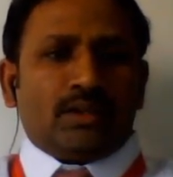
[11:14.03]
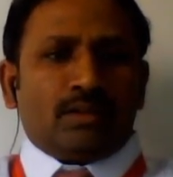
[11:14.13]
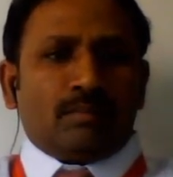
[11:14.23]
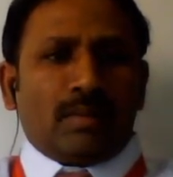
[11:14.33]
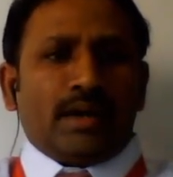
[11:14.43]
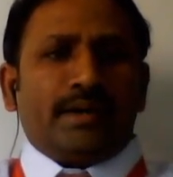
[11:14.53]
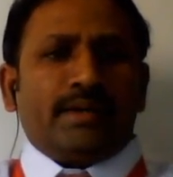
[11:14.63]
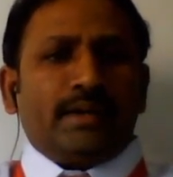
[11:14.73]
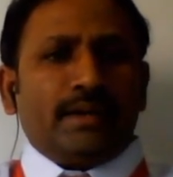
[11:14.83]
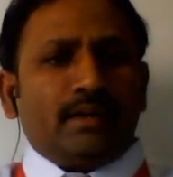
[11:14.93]
But
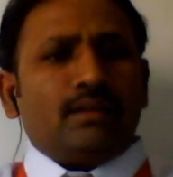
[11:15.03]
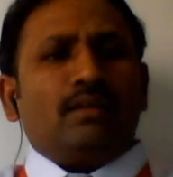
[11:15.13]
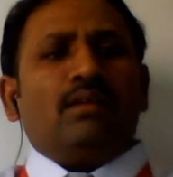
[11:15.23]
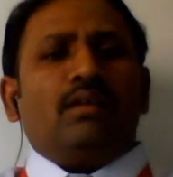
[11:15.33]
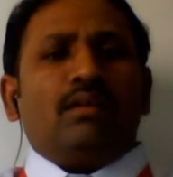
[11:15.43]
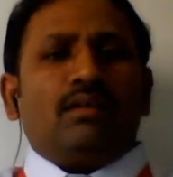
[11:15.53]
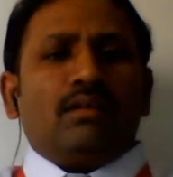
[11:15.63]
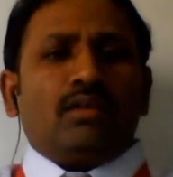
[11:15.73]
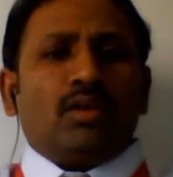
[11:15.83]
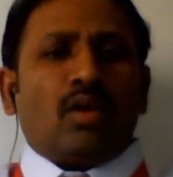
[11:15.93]
in
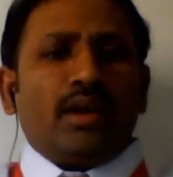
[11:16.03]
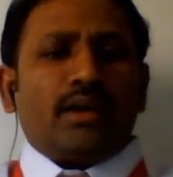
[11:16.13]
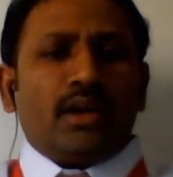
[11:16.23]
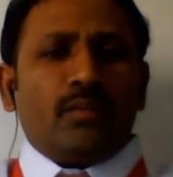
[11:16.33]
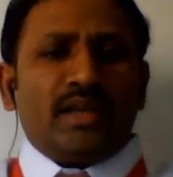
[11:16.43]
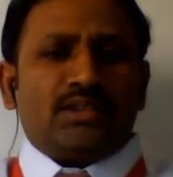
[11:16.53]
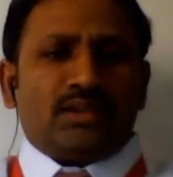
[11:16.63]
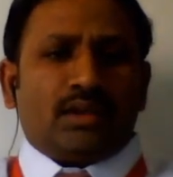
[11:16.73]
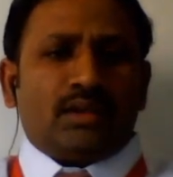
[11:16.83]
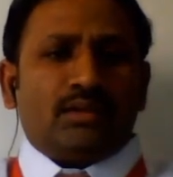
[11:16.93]

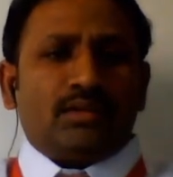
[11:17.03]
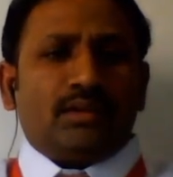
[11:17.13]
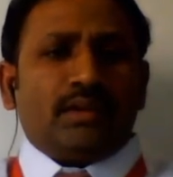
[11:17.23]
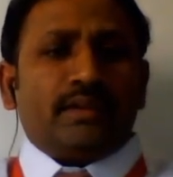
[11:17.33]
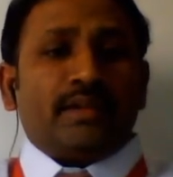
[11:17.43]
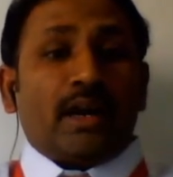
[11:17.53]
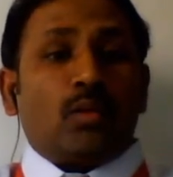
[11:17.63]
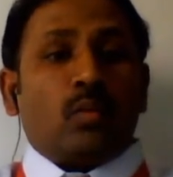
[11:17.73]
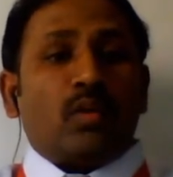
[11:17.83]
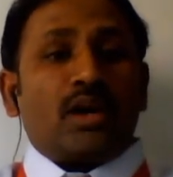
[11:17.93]
non-conventional, that
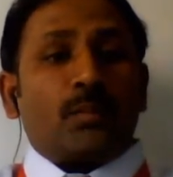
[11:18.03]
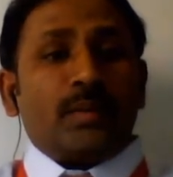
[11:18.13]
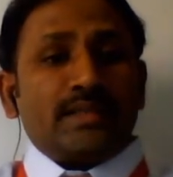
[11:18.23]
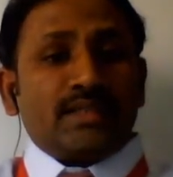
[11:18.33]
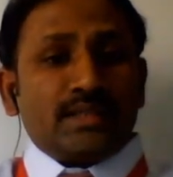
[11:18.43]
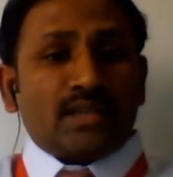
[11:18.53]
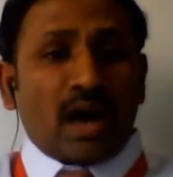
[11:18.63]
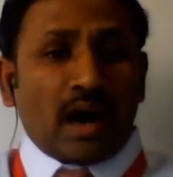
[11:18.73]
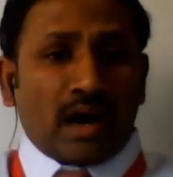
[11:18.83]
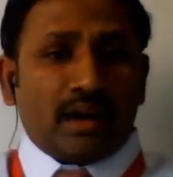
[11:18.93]
workpiece is
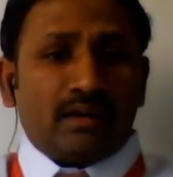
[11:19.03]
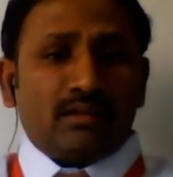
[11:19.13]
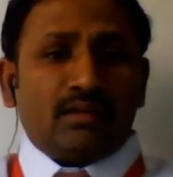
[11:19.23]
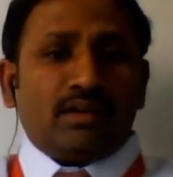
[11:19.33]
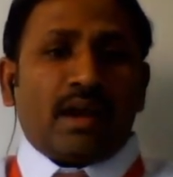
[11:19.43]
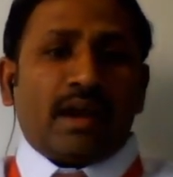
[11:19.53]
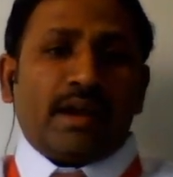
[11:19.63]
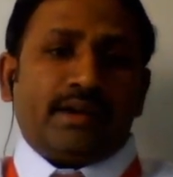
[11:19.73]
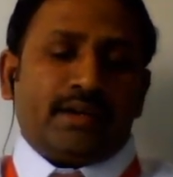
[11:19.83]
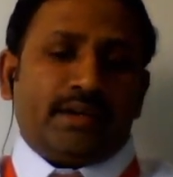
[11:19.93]
hard
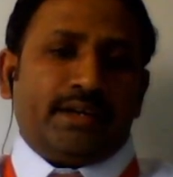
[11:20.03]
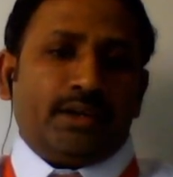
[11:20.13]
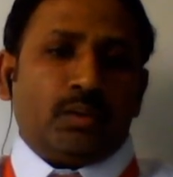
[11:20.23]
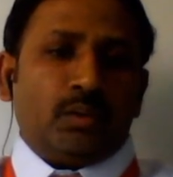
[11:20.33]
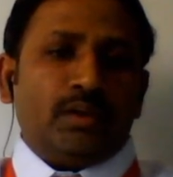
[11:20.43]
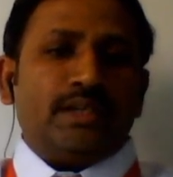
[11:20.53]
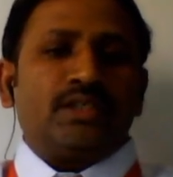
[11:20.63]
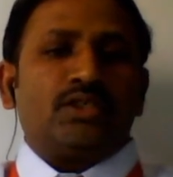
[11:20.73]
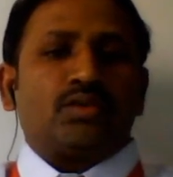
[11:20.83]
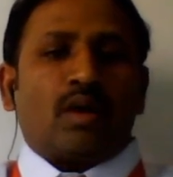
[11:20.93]
and cutting tool
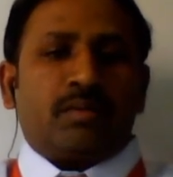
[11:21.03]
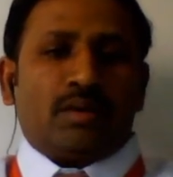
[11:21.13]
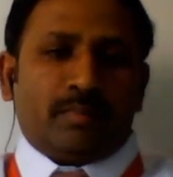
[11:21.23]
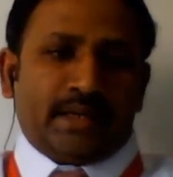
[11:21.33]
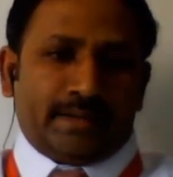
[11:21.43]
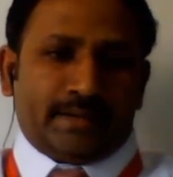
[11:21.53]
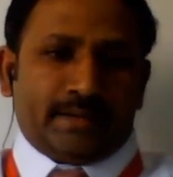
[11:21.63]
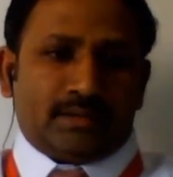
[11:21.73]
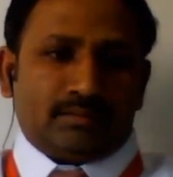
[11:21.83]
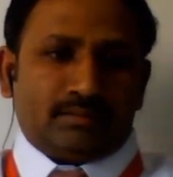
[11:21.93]
is soft material.